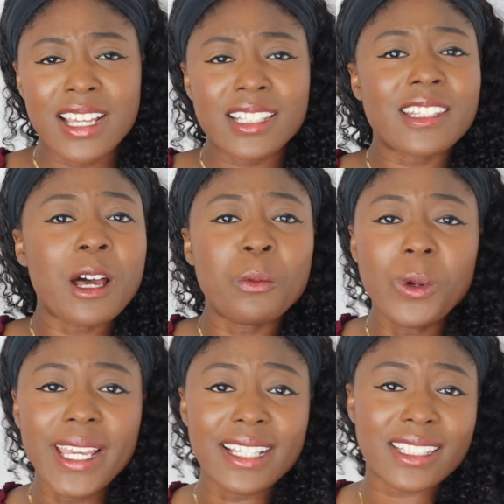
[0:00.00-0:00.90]
Some
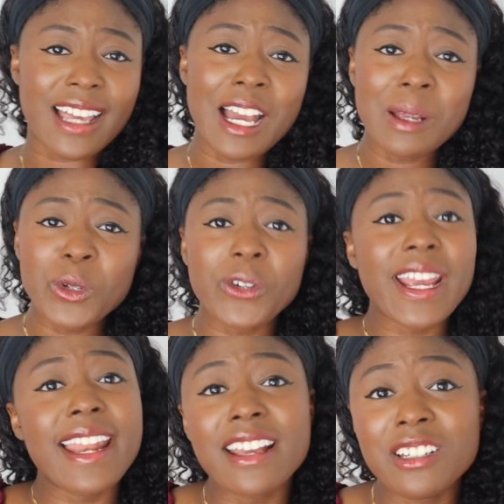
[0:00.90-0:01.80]
weeks I'm
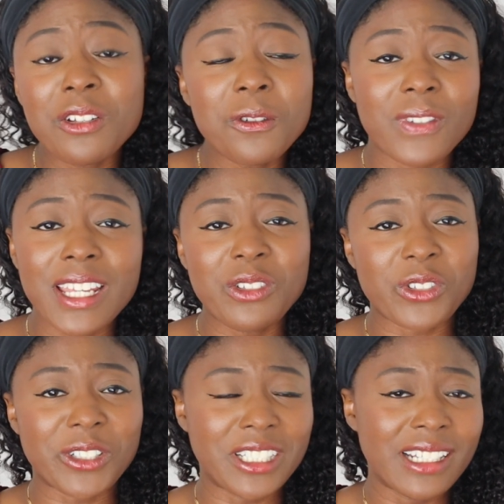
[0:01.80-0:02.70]
creating a new
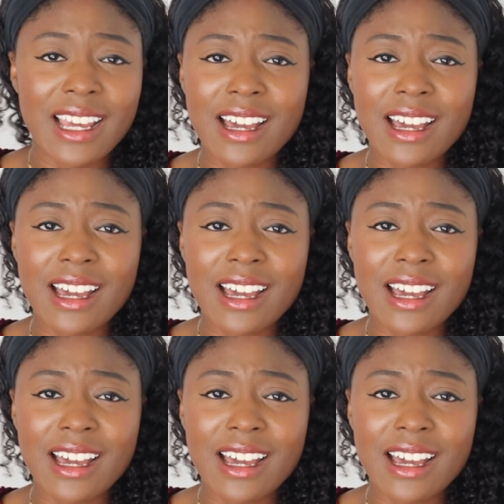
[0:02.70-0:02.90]
feature.